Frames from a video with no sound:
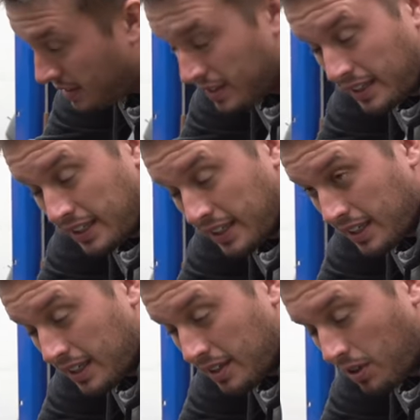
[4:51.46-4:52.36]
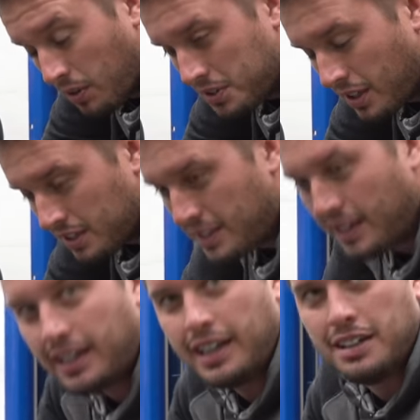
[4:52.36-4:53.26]
the uh, hole saws
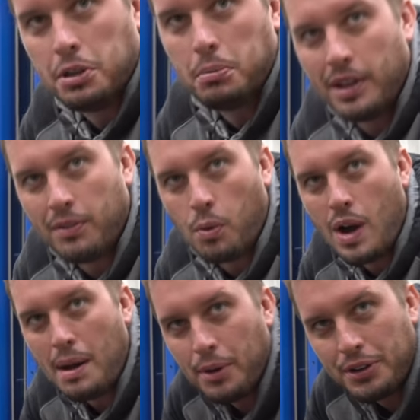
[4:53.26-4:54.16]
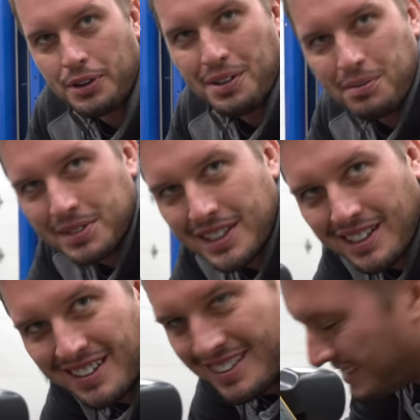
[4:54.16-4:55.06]
tend to get a little bit of a wobble to them,
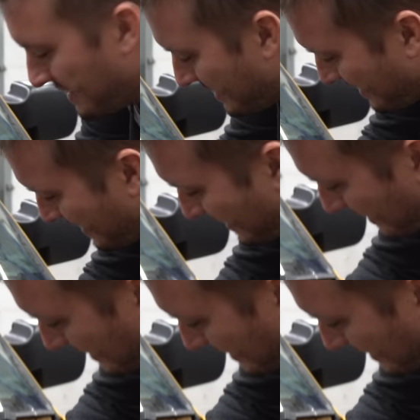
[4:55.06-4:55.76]
so I